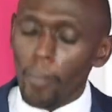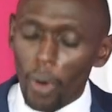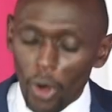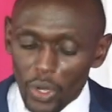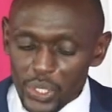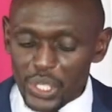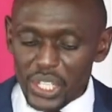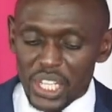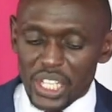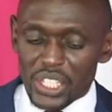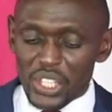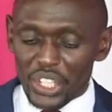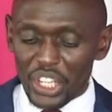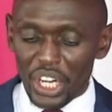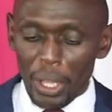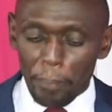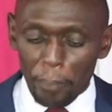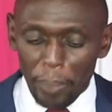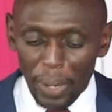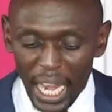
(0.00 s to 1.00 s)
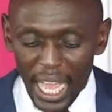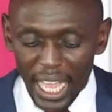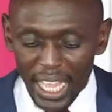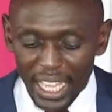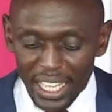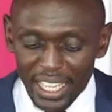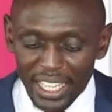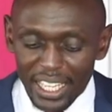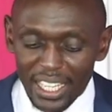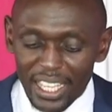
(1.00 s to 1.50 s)
Moses
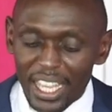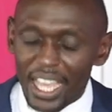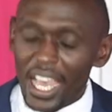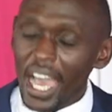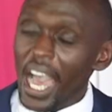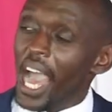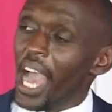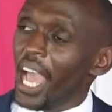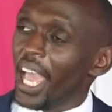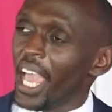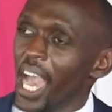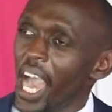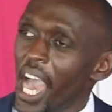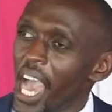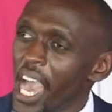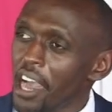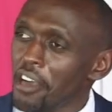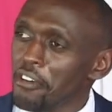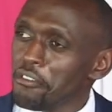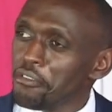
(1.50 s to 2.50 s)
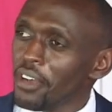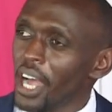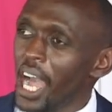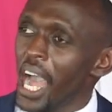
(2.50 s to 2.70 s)
replied, I have